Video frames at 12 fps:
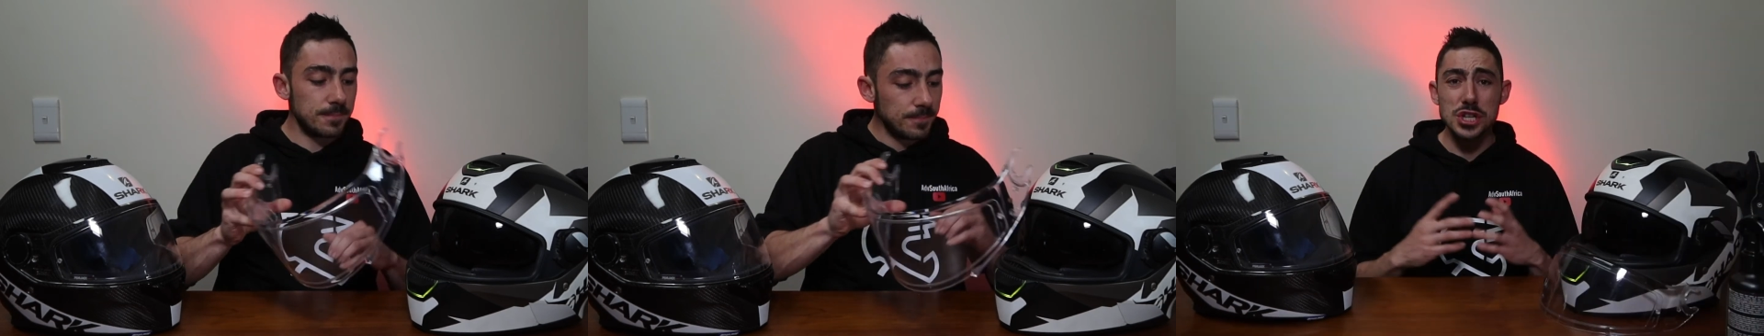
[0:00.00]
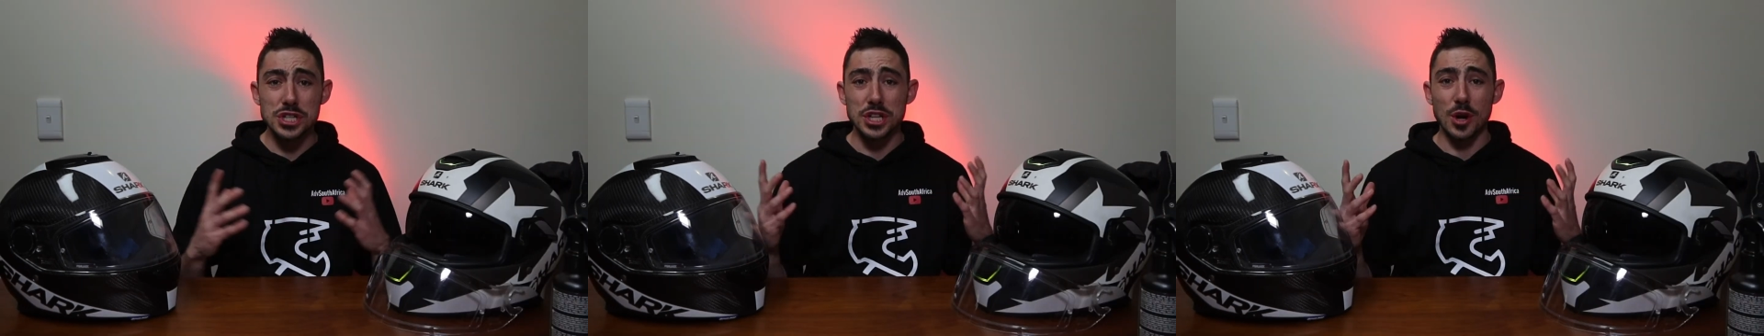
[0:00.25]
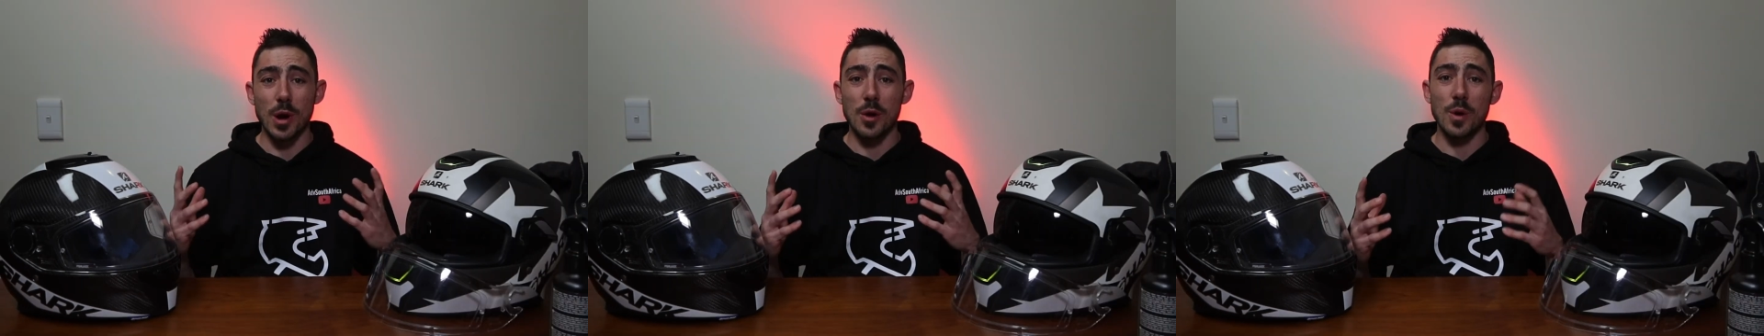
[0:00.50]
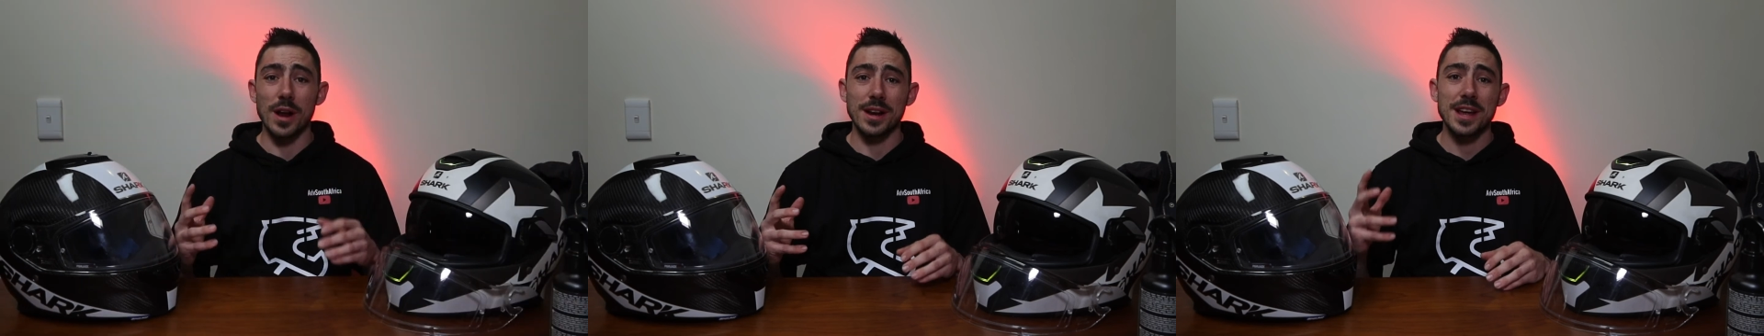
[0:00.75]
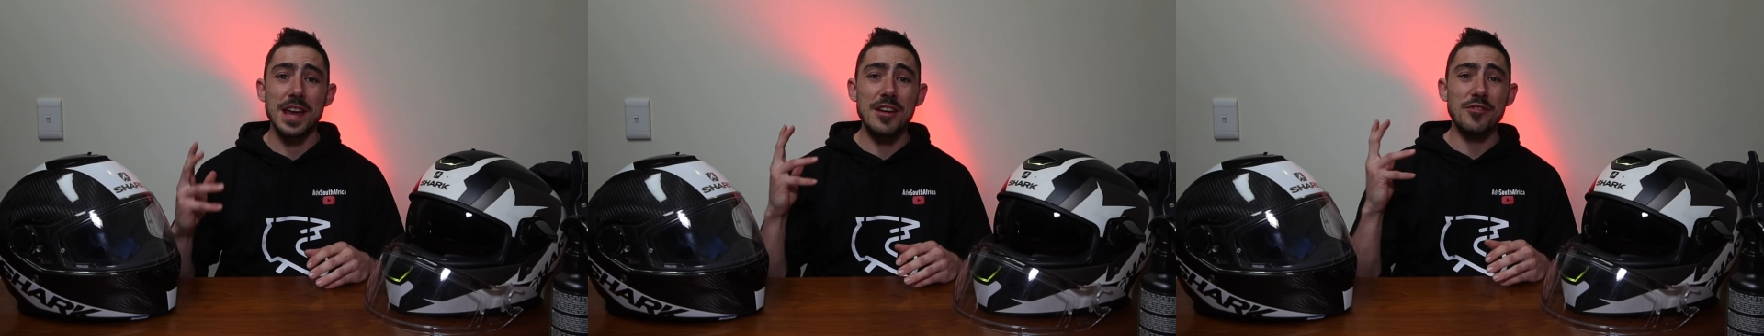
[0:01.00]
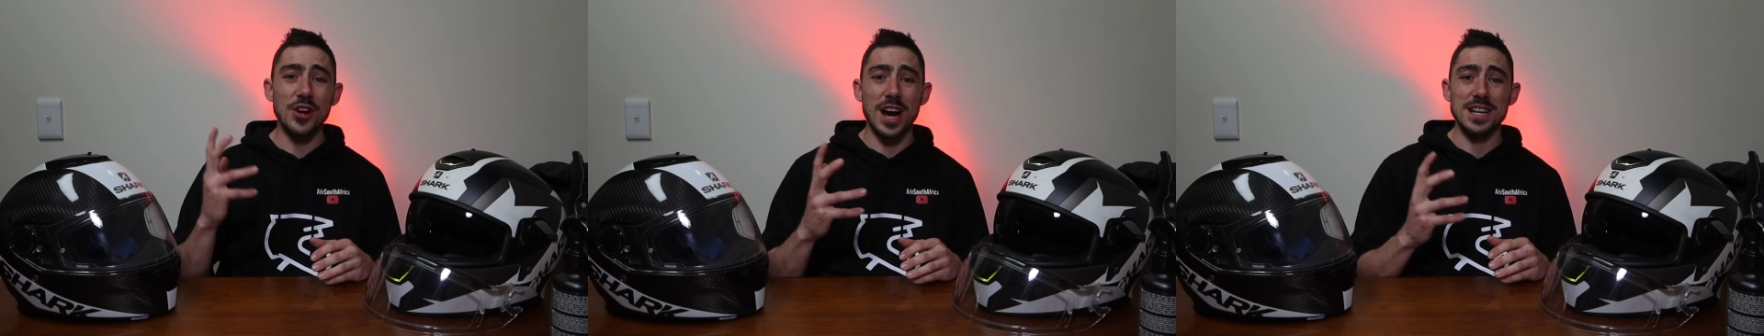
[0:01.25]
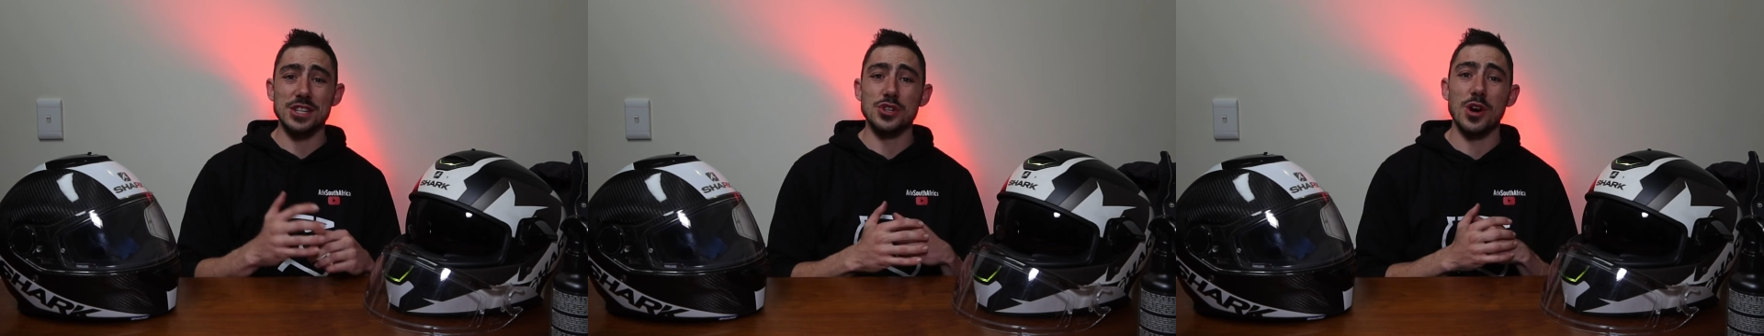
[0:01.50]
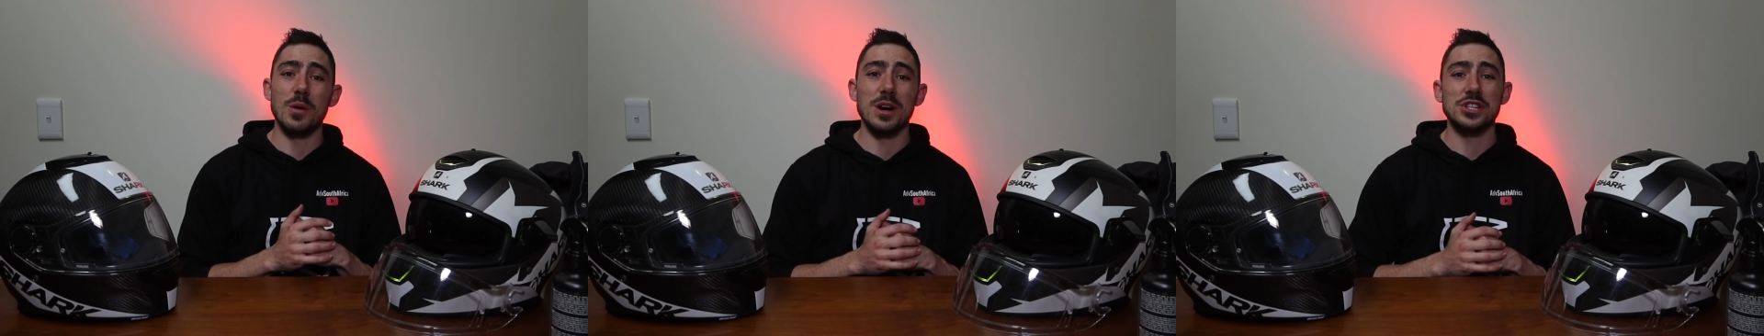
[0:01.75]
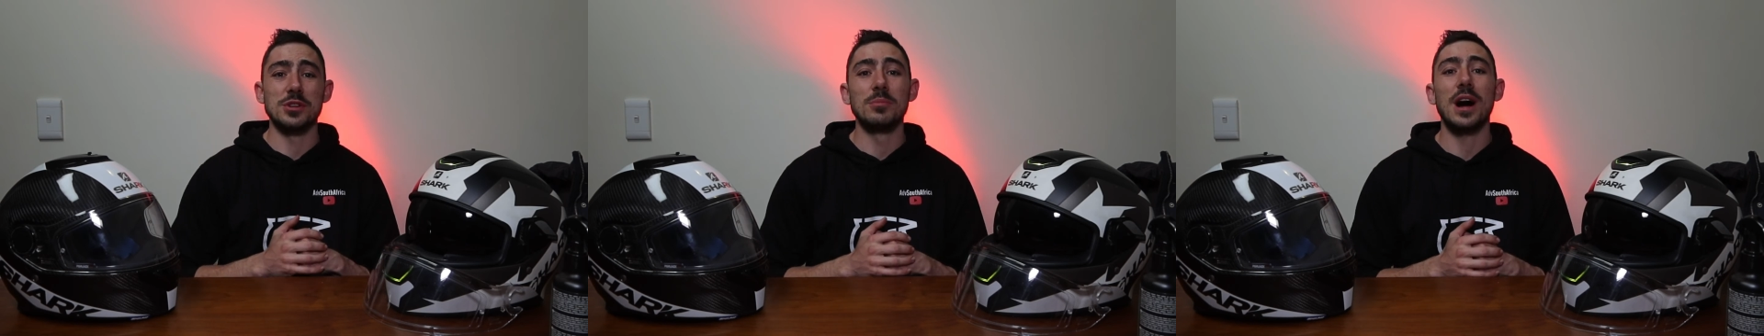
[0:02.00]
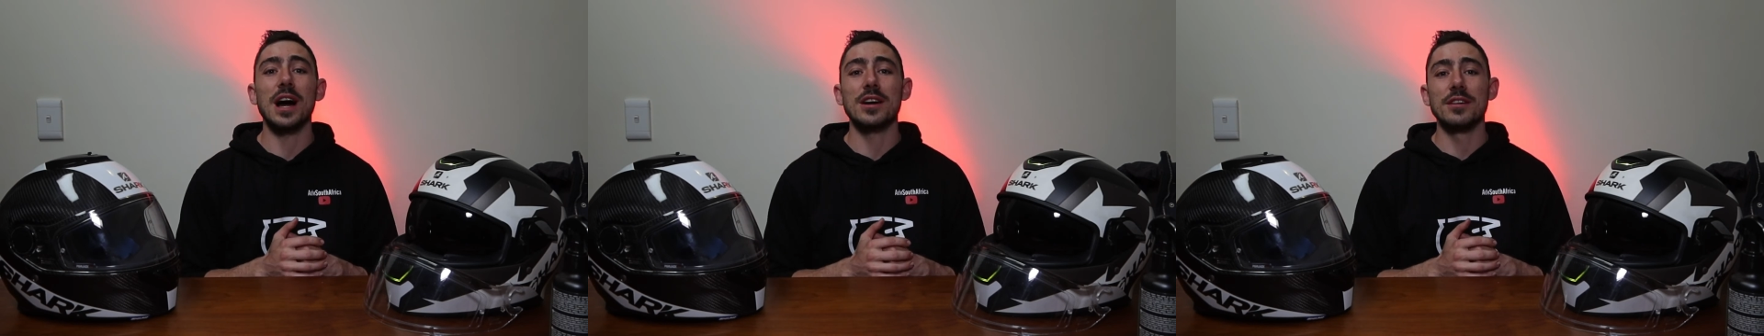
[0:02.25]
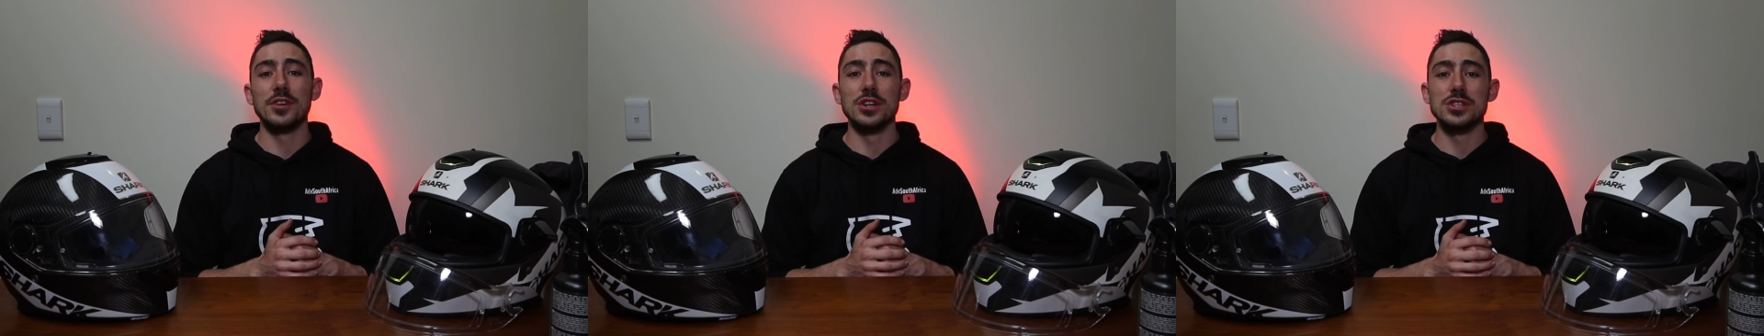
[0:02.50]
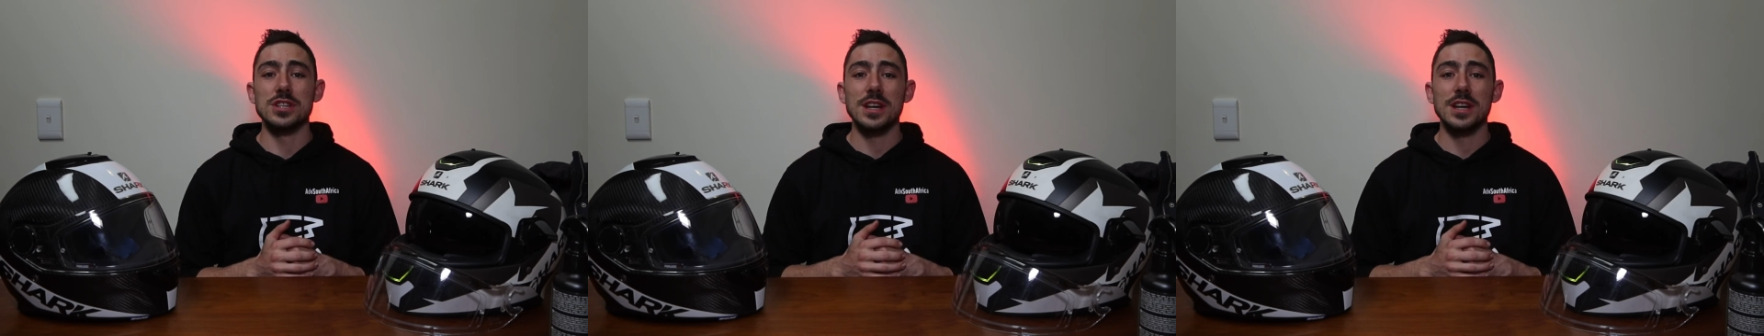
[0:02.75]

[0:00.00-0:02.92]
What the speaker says: Just a quick one, if you guys enjoy watching bike reviews,